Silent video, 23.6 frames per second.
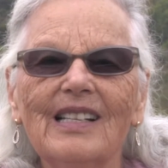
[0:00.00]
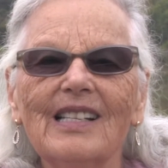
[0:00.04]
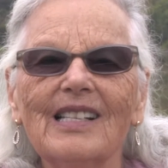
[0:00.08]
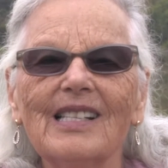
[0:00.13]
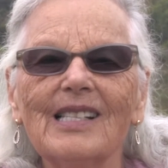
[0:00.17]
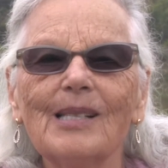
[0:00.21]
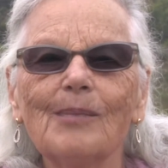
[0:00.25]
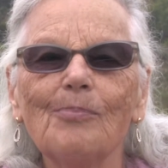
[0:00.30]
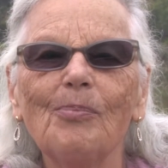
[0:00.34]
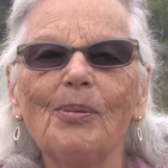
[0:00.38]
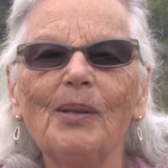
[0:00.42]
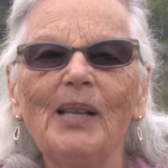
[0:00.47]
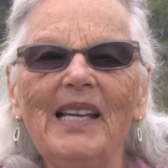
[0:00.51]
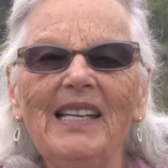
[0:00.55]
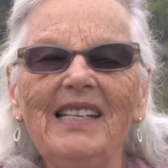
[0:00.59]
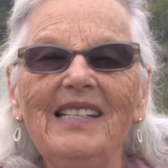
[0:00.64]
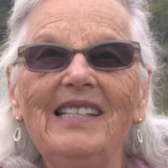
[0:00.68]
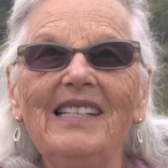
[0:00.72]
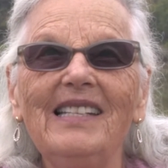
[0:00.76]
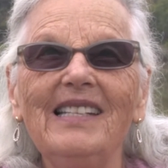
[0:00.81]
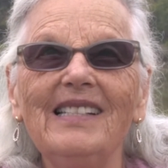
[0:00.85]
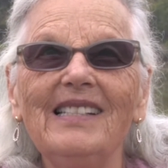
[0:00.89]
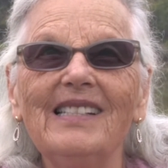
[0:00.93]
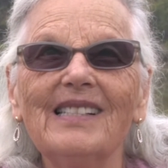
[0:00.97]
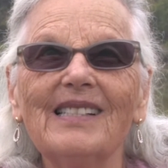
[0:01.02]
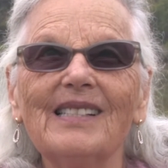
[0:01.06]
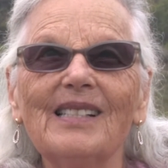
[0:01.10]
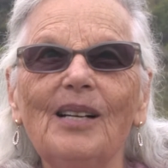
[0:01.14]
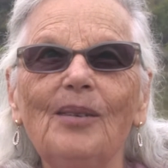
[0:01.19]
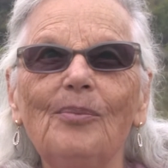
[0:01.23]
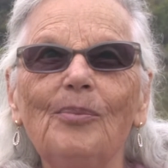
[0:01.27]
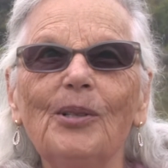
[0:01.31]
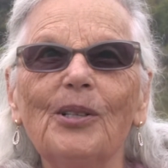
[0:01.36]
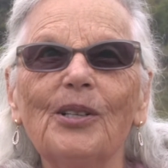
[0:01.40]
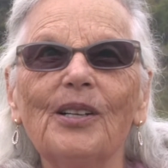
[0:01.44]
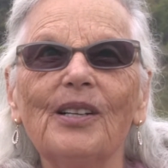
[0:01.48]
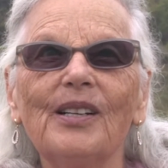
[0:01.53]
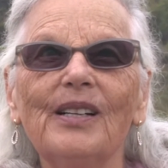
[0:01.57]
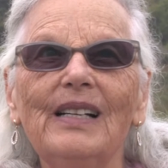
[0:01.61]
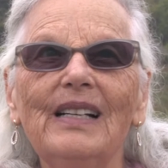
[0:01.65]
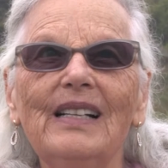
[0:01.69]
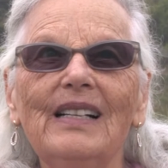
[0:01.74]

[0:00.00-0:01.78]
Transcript: Splendid summer